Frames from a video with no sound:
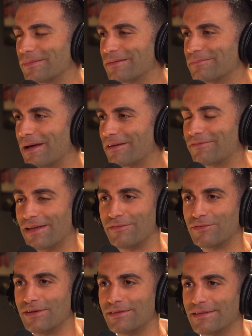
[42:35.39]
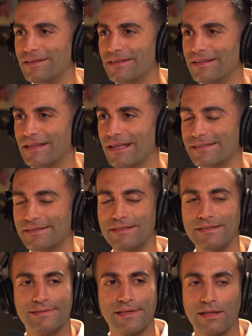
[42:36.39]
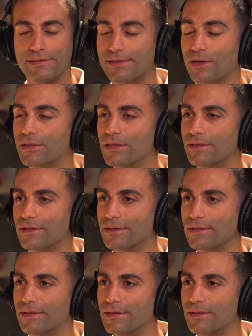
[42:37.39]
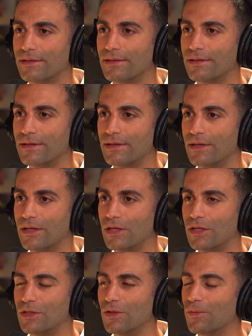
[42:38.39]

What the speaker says: my favorite lesson is uncertainty. We